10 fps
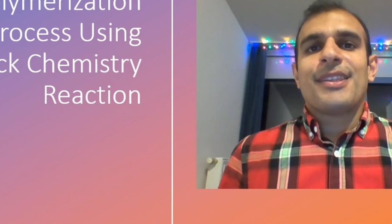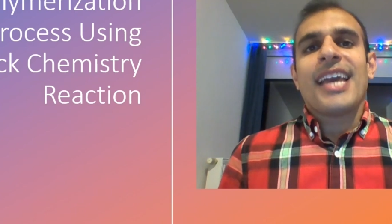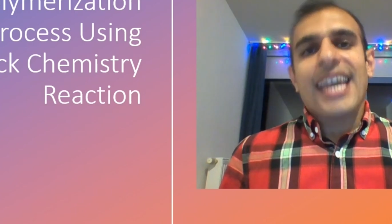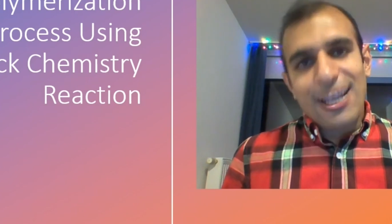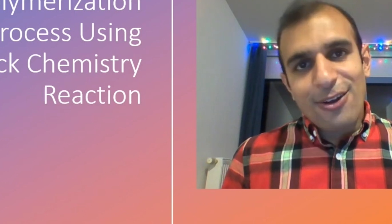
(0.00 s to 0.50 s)

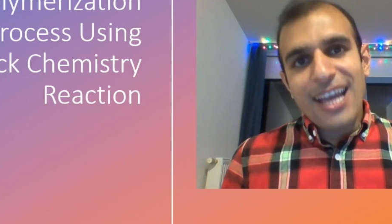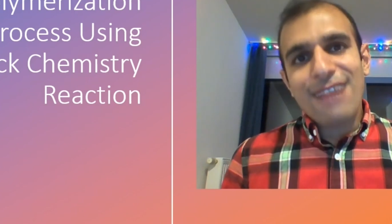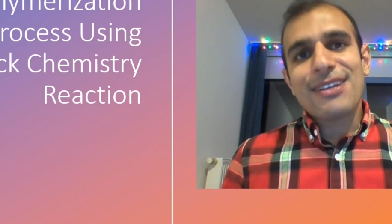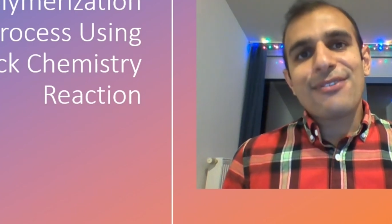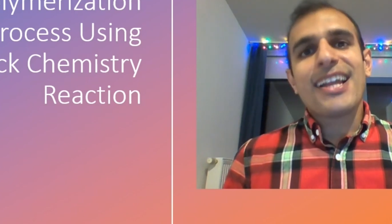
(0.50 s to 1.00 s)
Hello
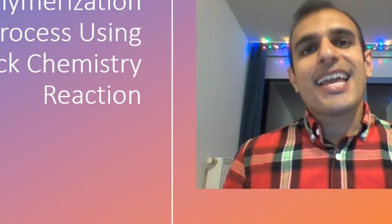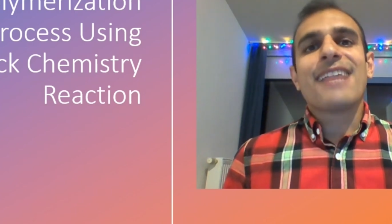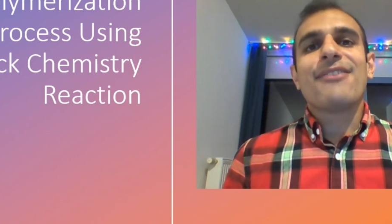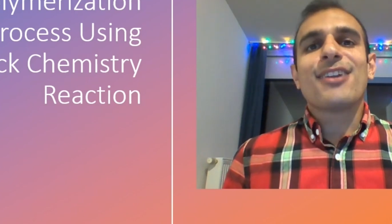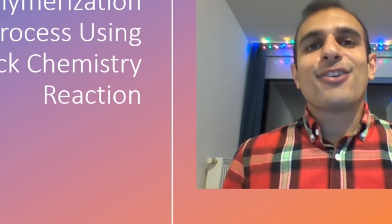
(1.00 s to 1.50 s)
everyone and
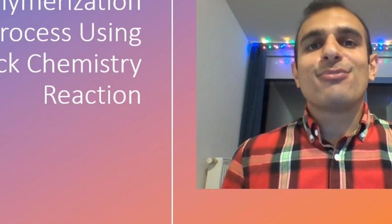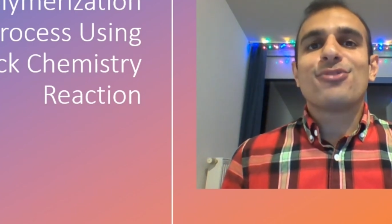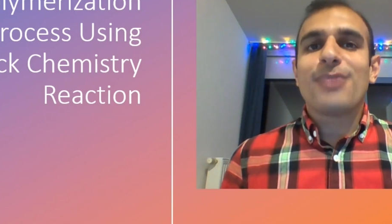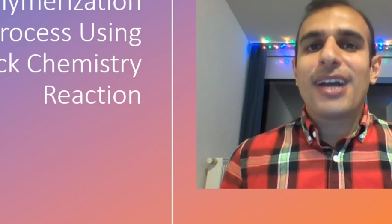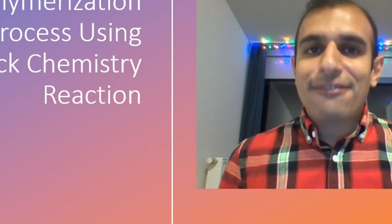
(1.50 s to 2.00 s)
welcome to
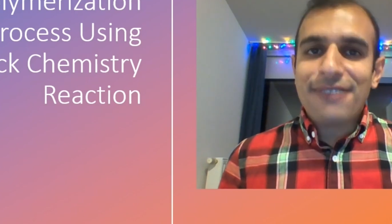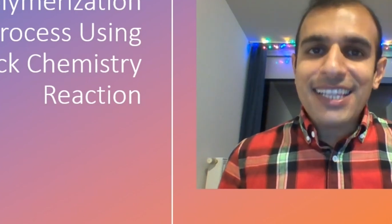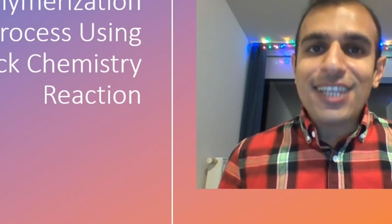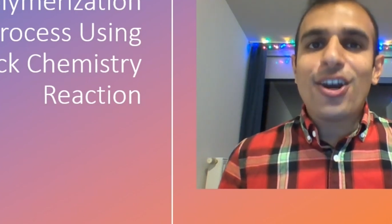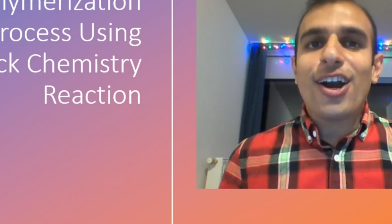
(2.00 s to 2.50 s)
my
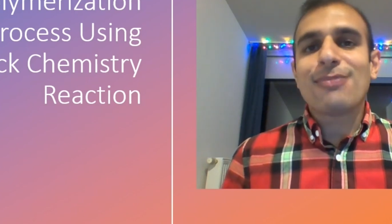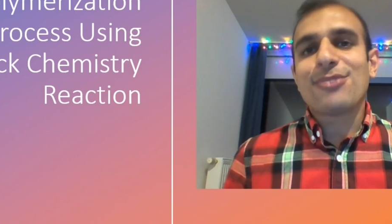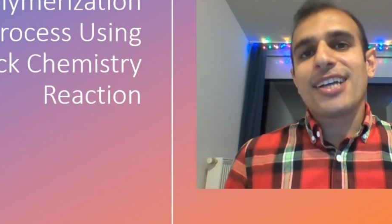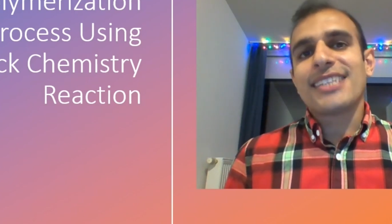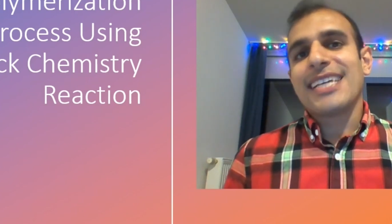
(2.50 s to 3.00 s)
video. I'm
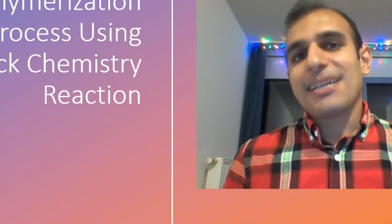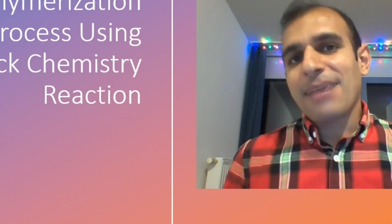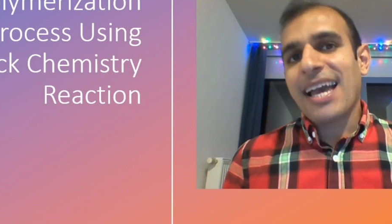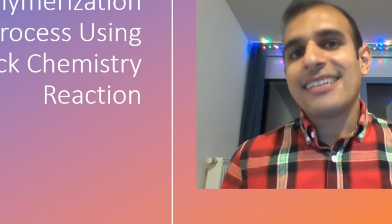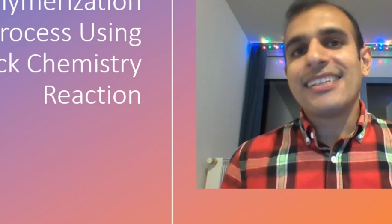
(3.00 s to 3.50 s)
Dr.
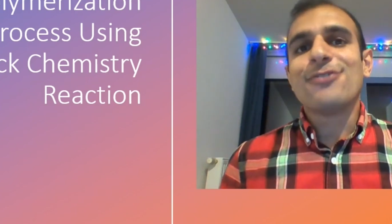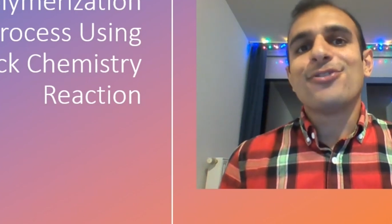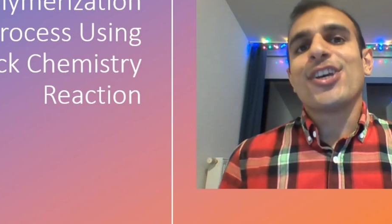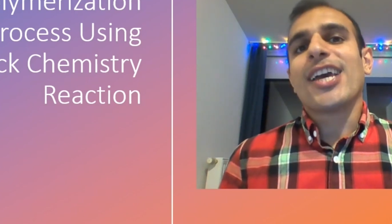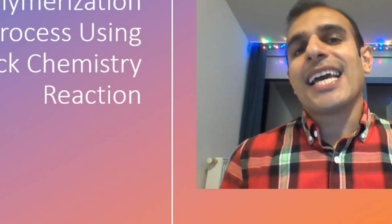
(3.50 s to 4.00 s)
Mahdi.
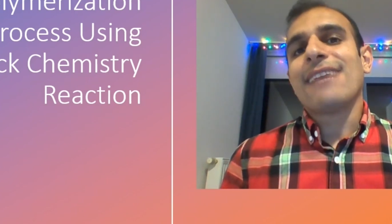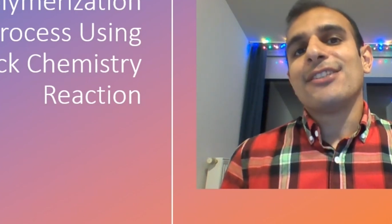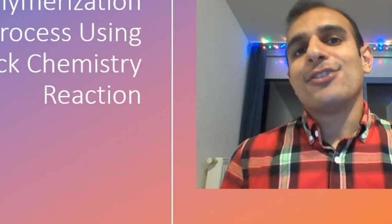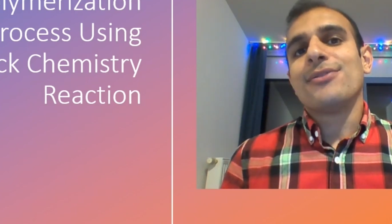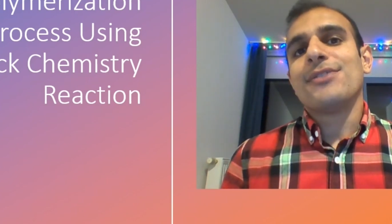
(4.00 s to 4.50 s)
Today I have a
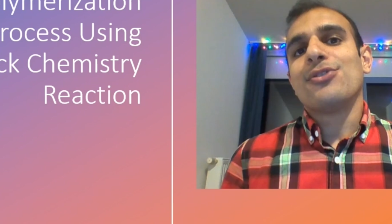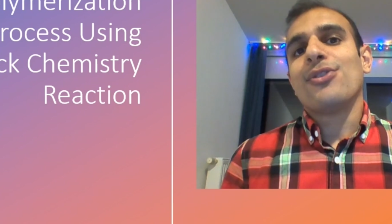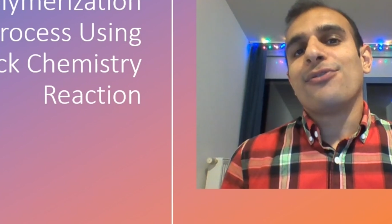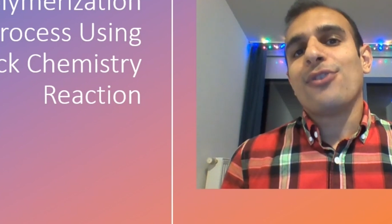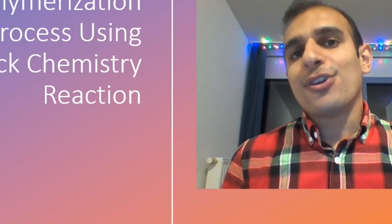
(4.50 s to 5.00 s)
new video
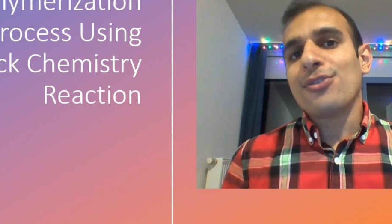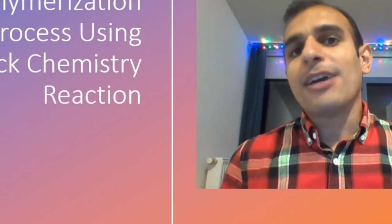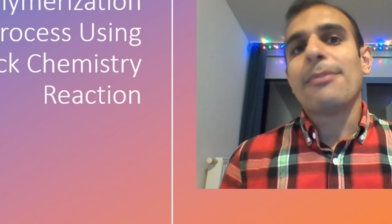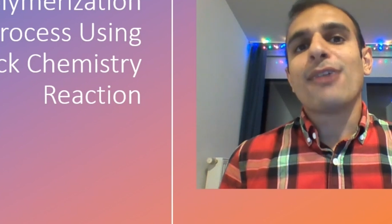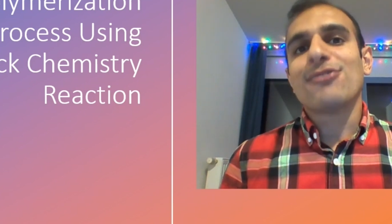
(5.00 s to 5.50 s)
for you
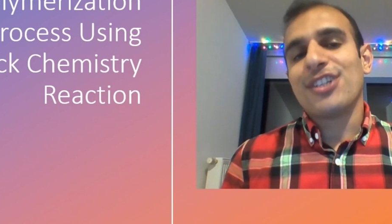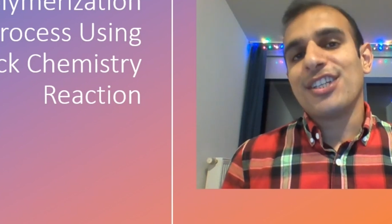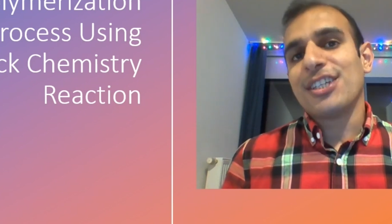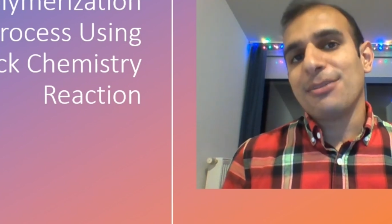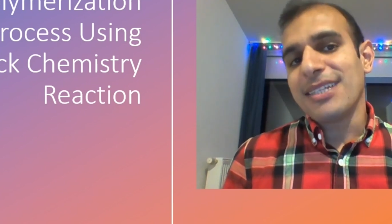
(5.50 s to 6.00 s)
about click
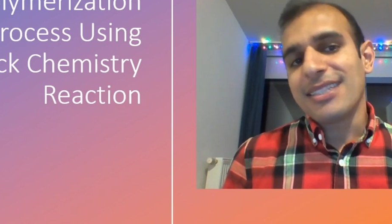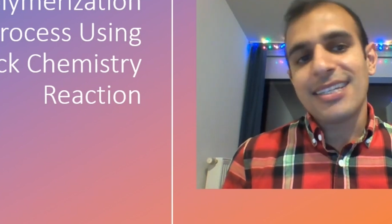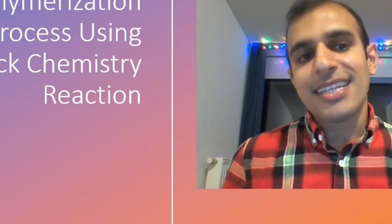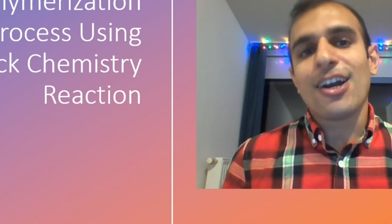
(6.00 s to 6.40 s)
chemistry.